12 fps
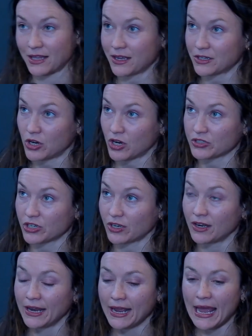like a doctor,
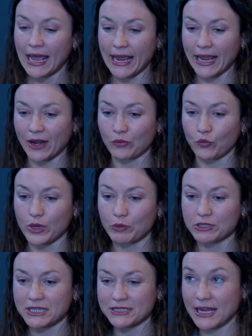and we were
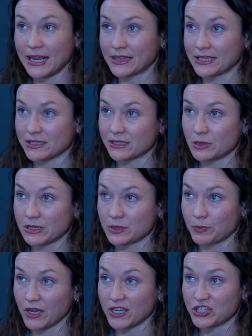to take this sea
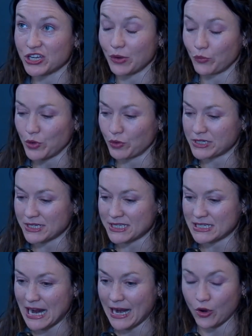sponge and we were to
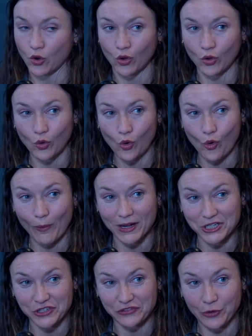stack a whole
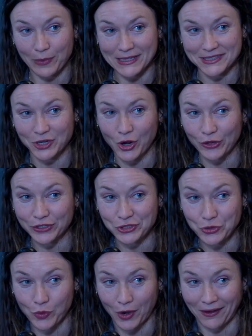bunch of them as tall as
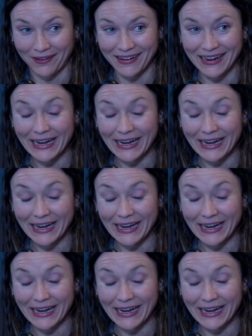you are